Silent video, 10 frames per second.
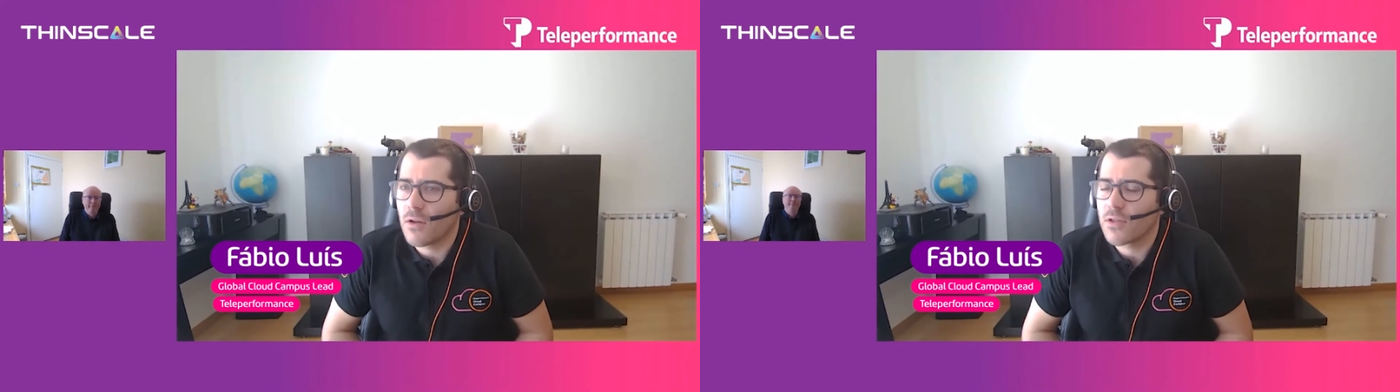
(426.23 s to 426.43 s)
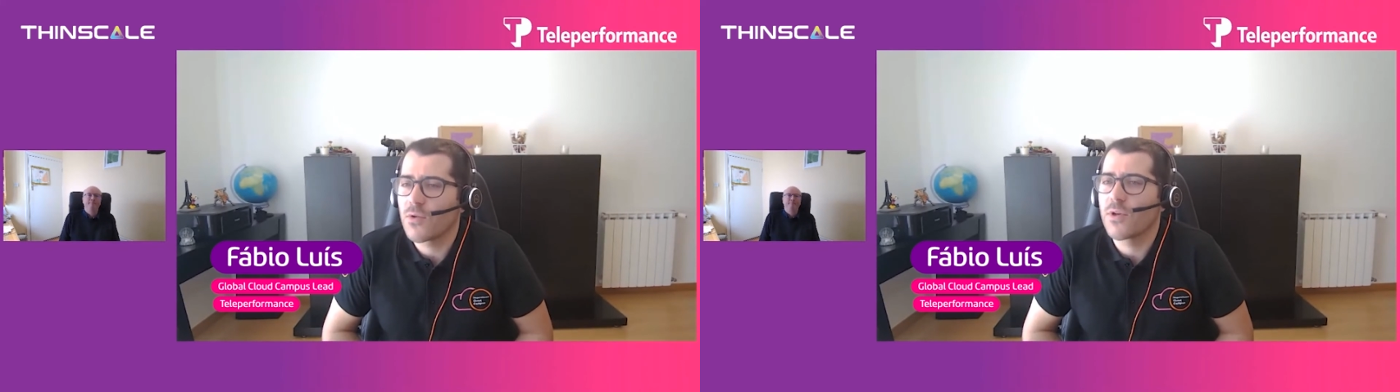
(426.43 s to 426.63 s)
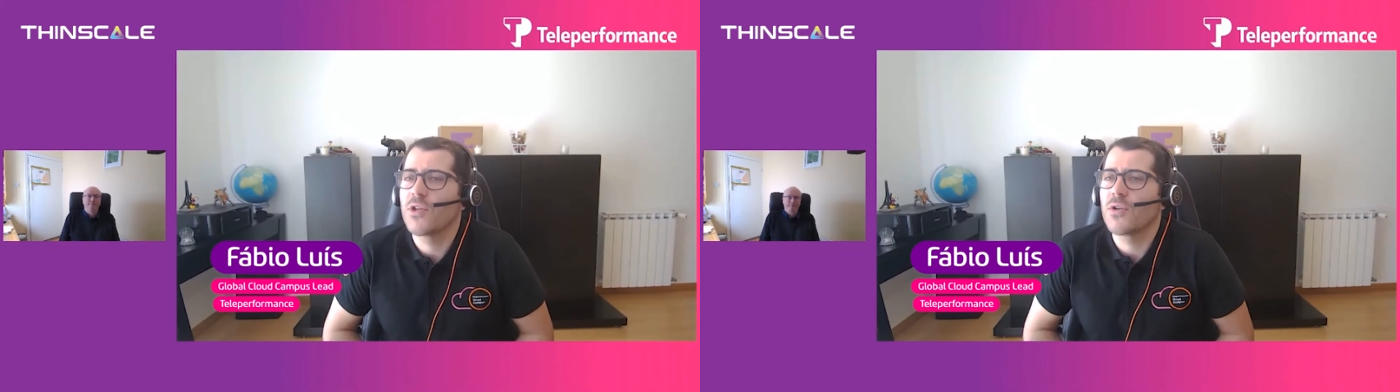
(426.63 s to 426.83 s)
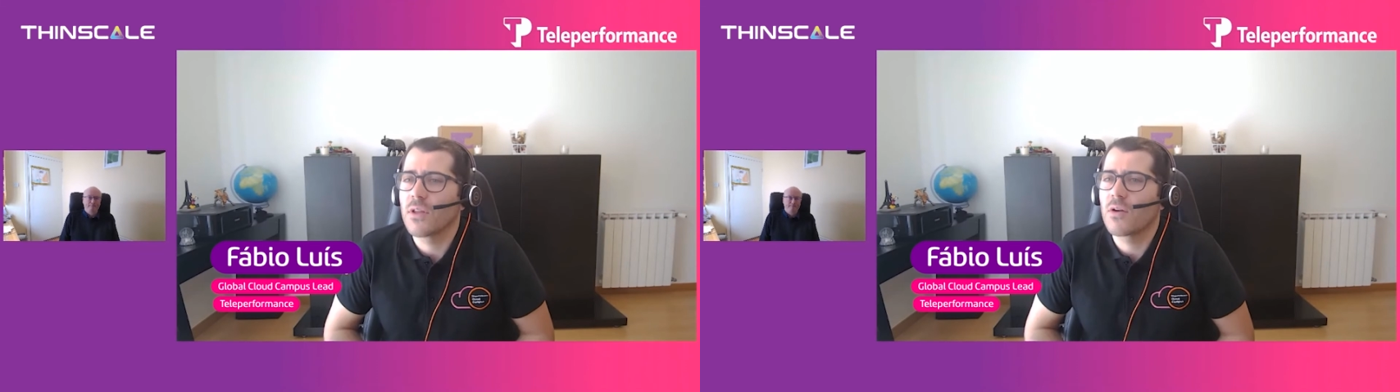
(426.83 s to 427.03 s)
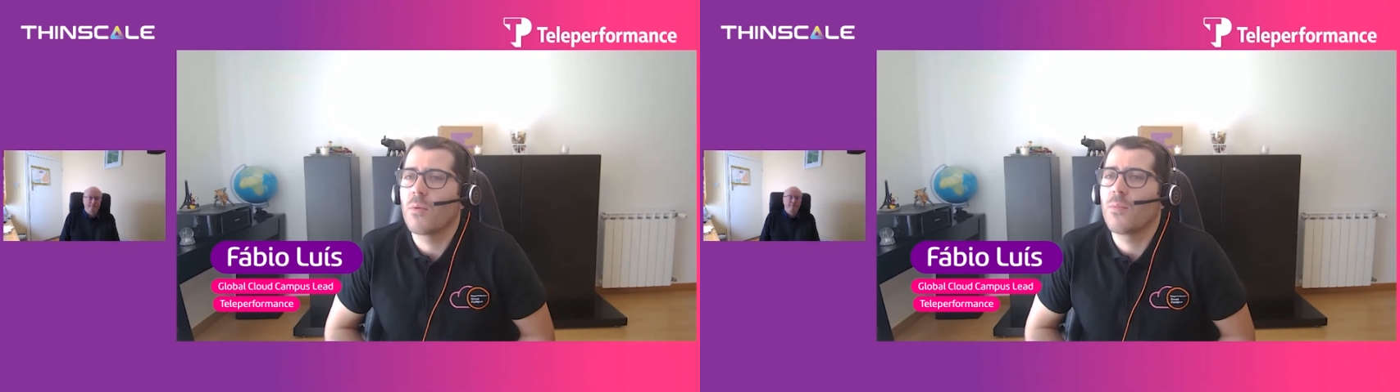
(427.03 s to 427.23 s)
calls to
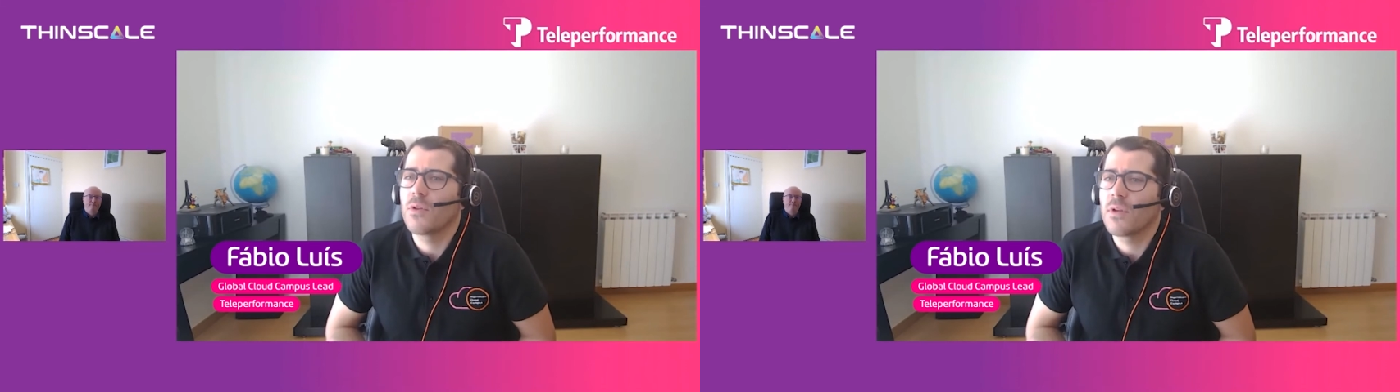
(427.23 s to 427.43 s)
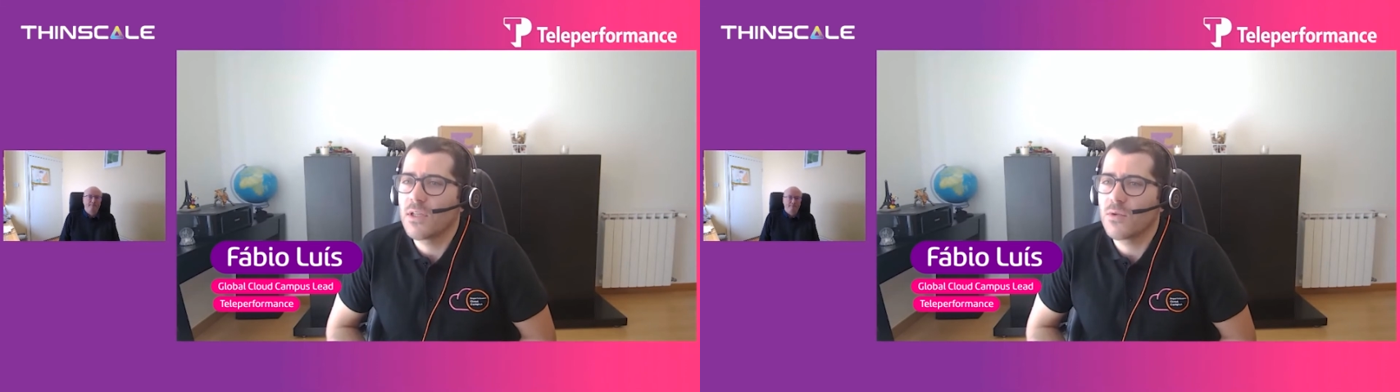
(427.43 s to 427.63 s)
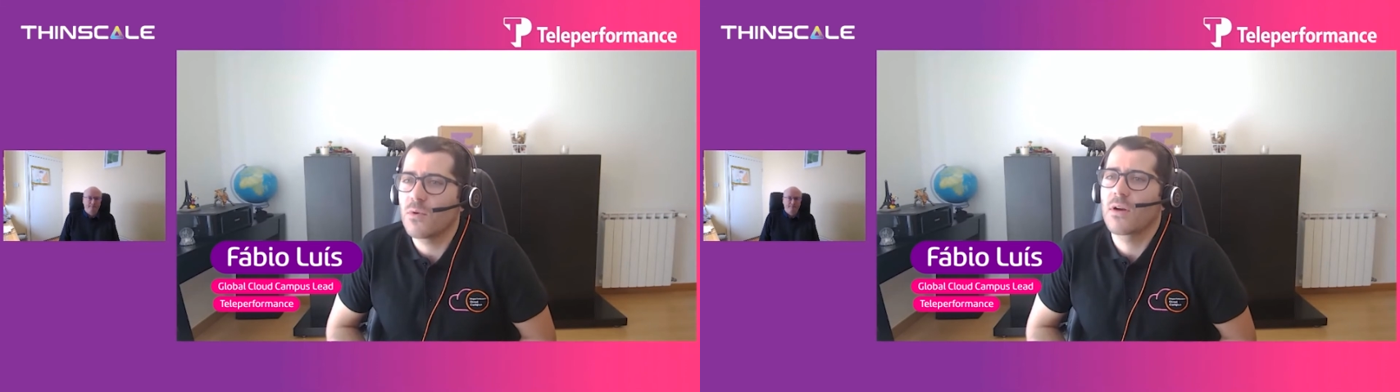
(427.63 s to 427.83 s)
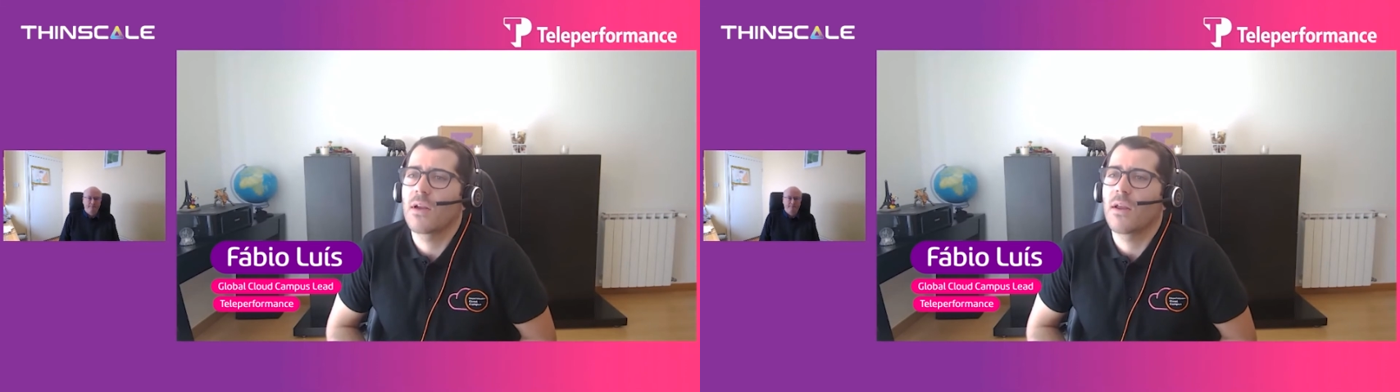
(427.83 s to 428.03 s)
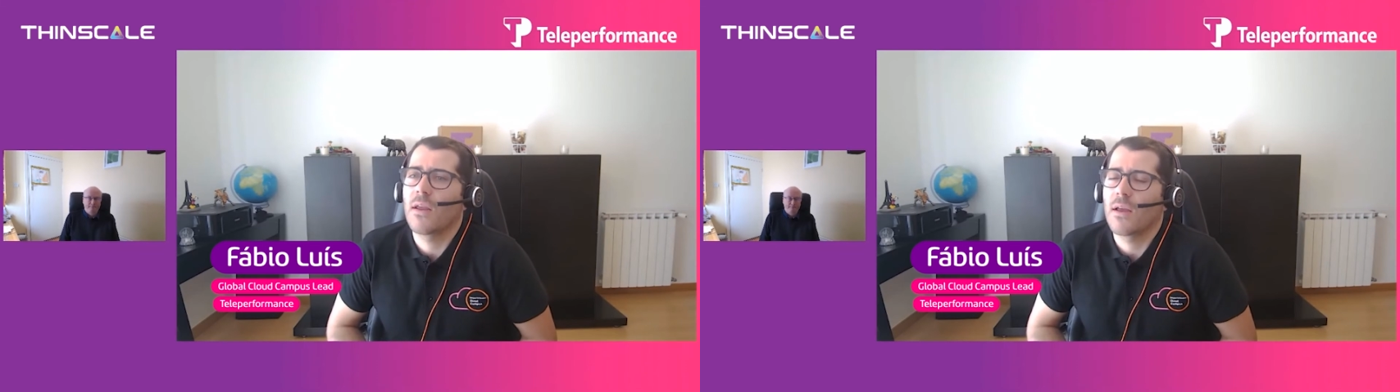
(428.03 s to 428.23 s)
ensure the computer is
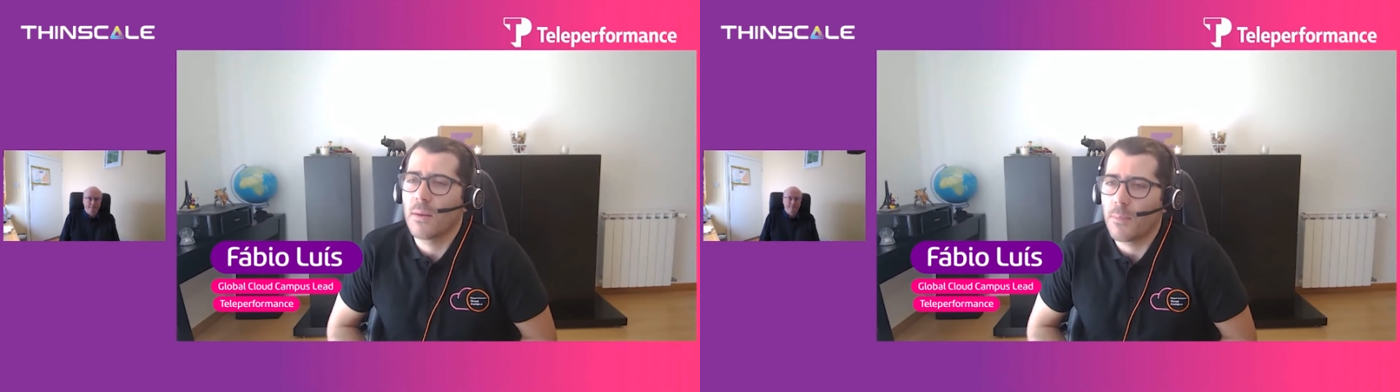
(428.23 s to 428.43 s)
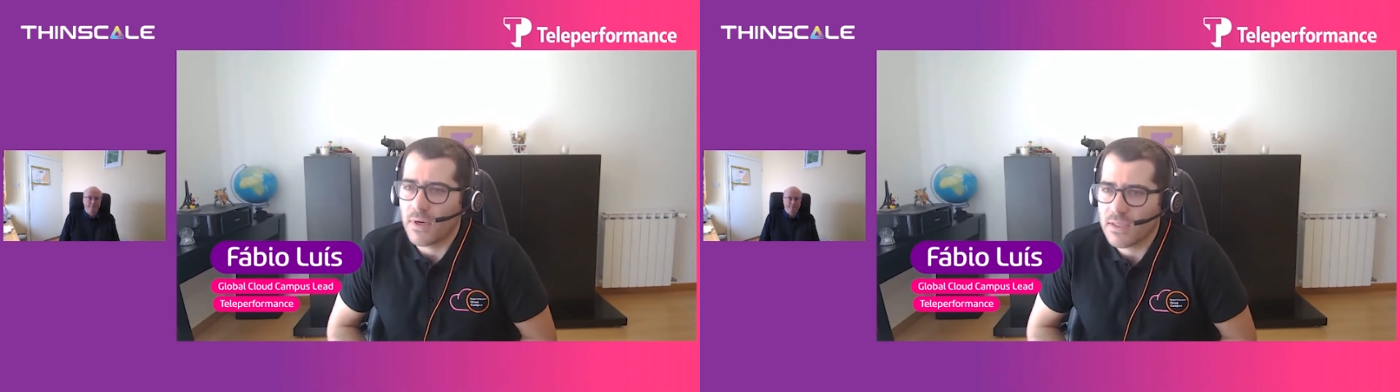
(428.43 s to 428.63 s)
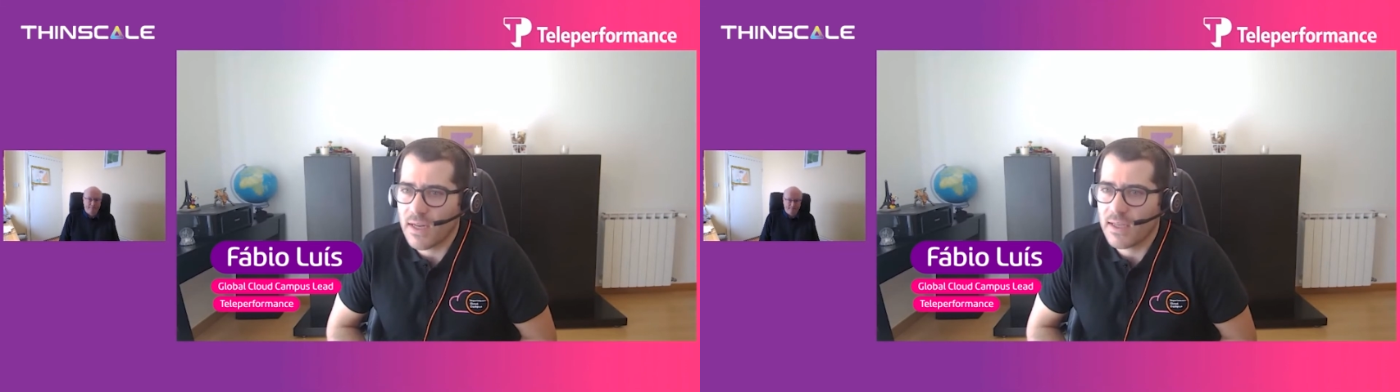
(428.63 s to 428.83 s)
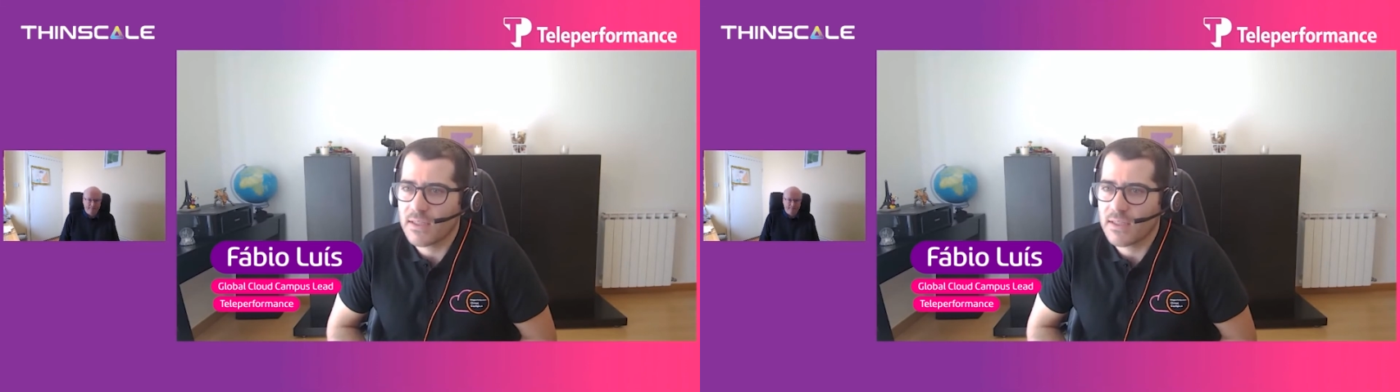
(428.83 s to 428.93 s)
working, the person